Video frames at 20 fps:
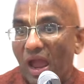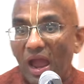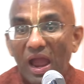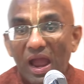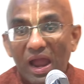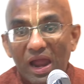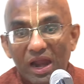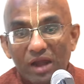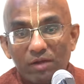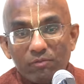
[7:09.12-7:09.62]

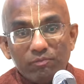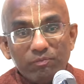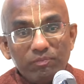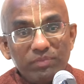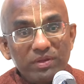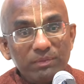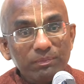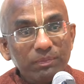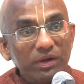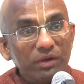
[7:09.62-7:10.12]
and
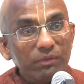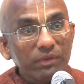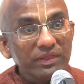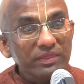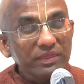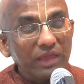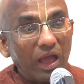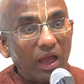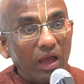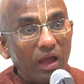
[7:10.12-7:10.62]
people
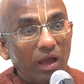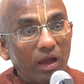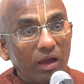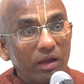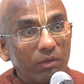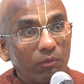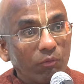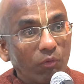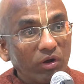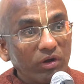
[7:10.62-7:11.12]
with
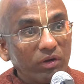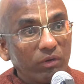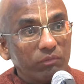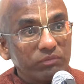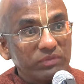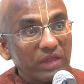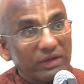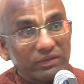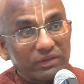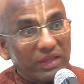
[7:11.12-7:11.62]
what
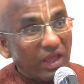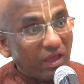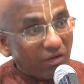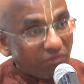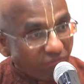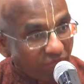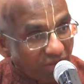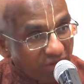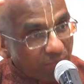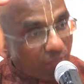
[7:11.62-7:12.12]
that they are
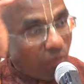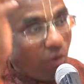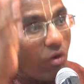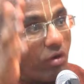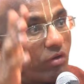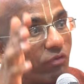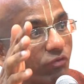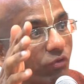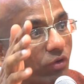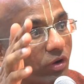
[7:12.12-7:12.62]
very
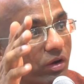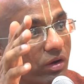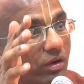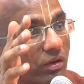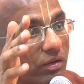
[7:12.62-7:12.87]
powerful